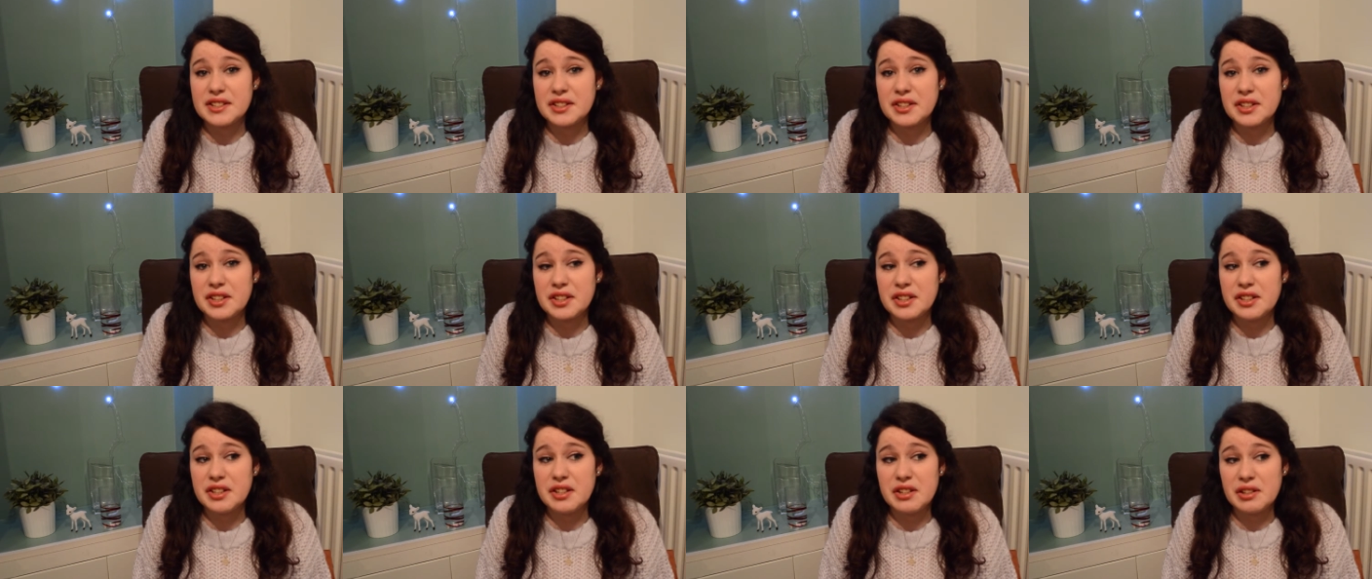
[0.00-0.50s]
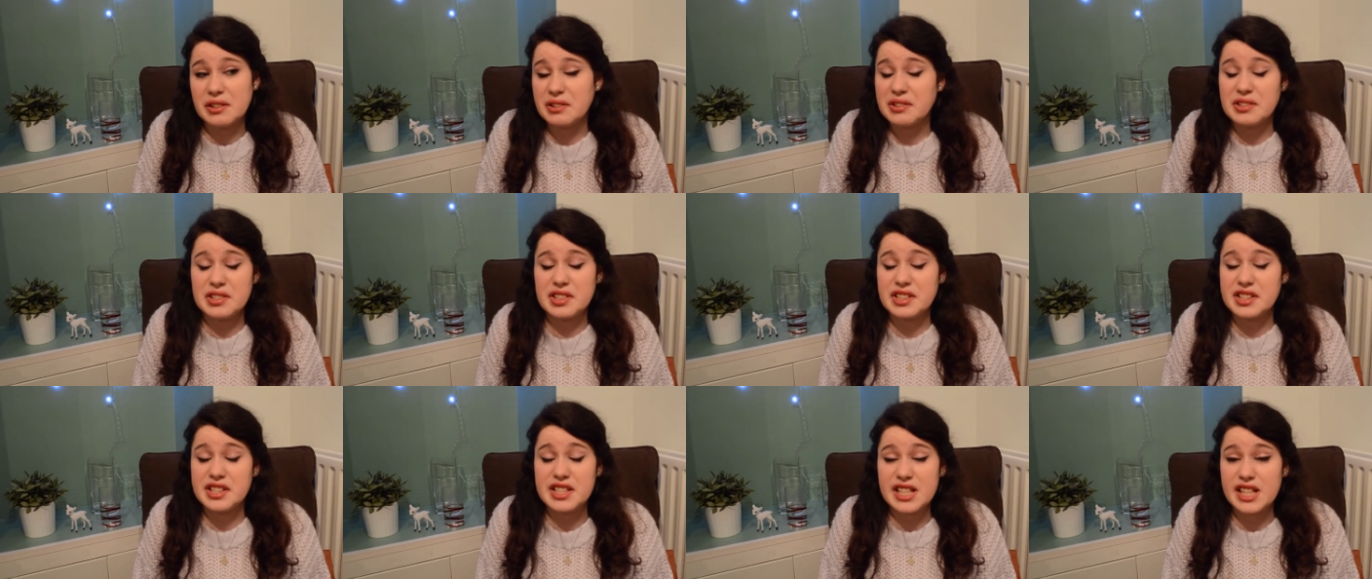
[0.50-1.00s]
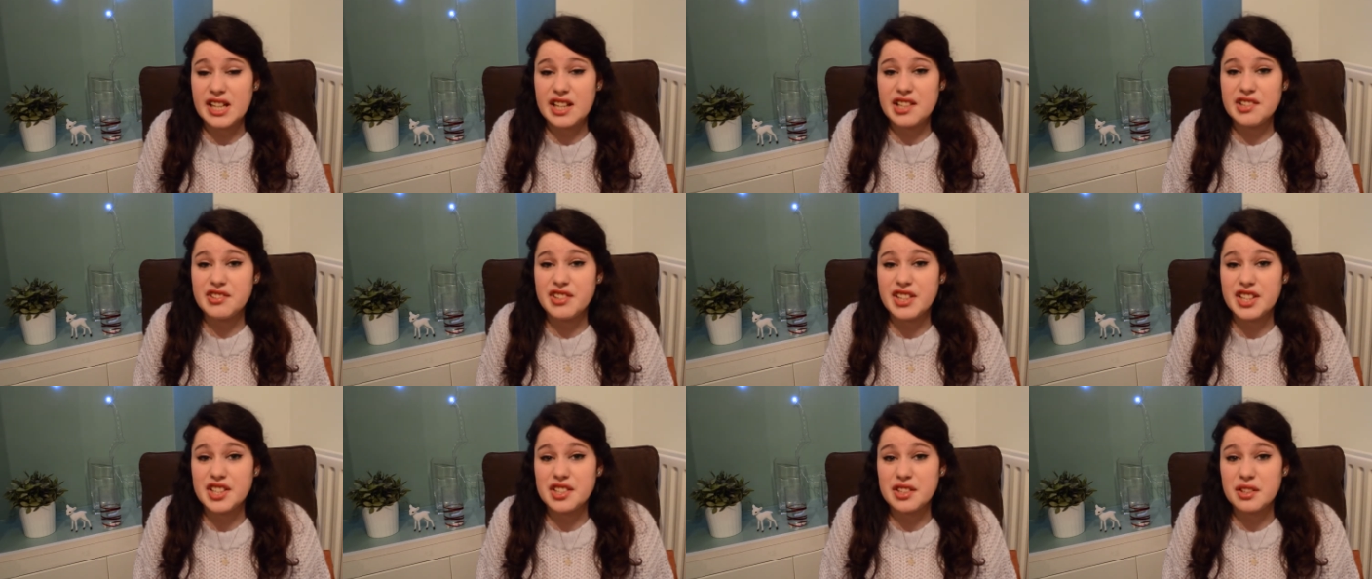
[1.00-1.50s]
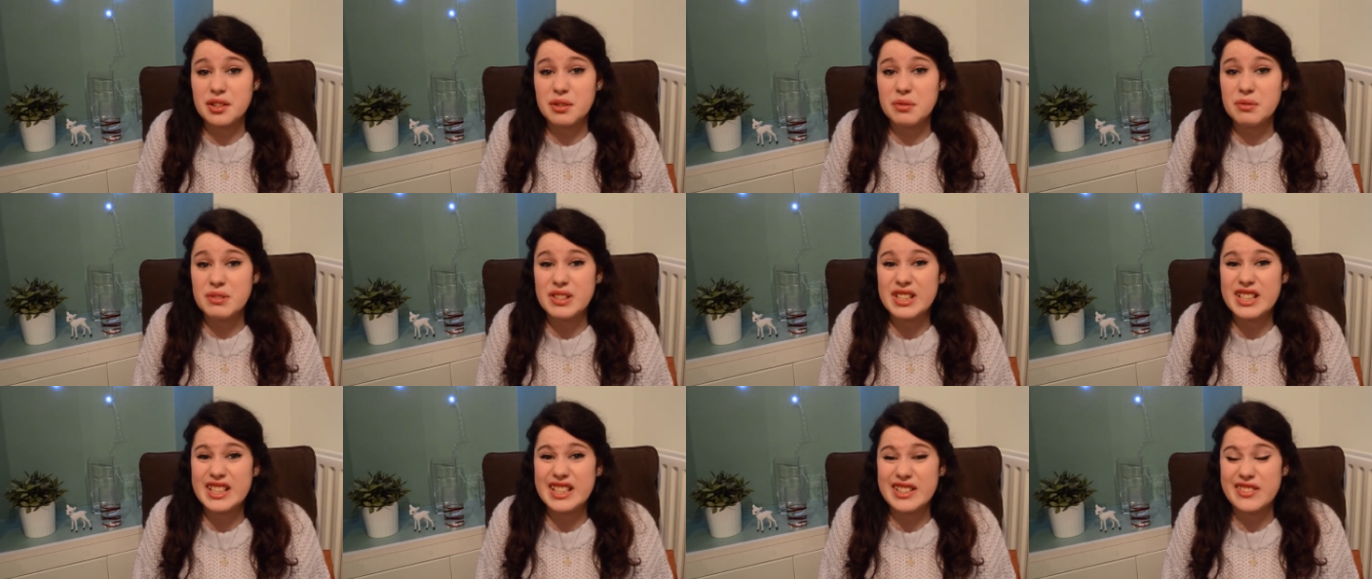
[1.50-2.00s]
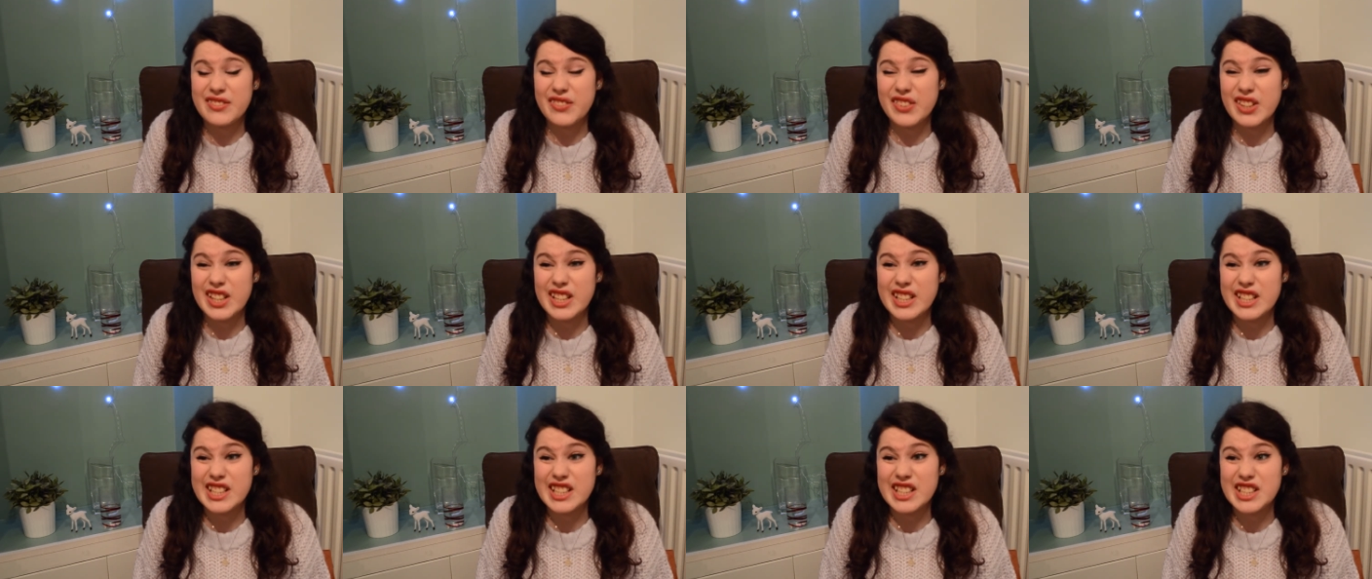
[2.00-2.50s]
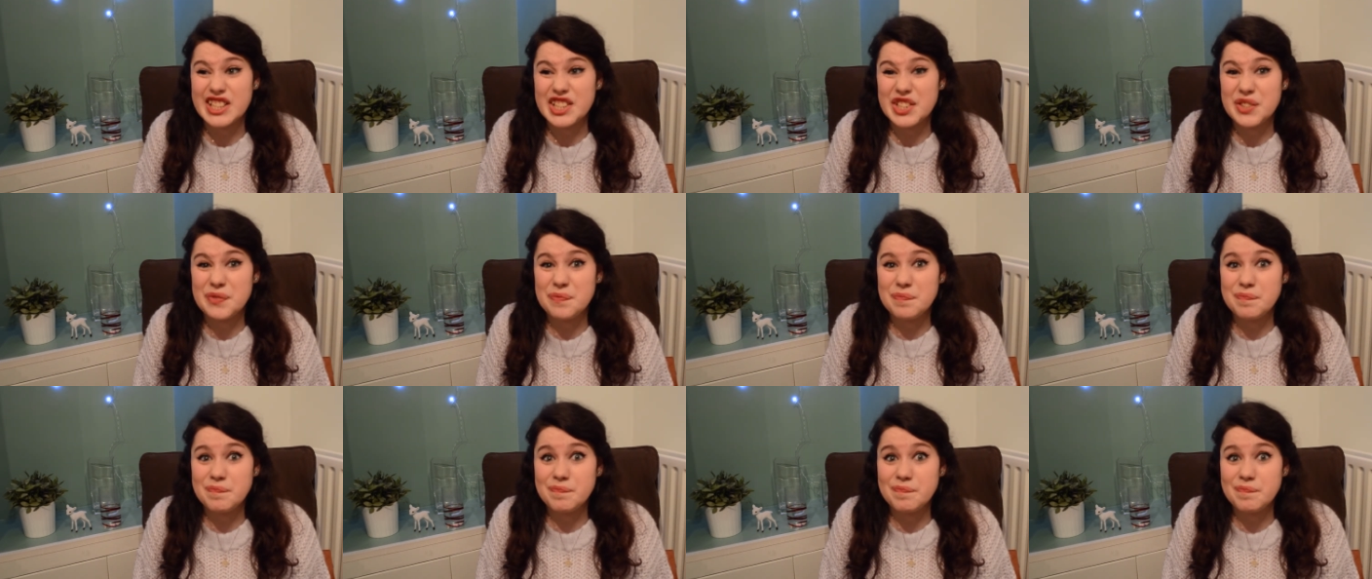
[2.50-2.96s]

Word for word: are not just dehydration, which is fun to know.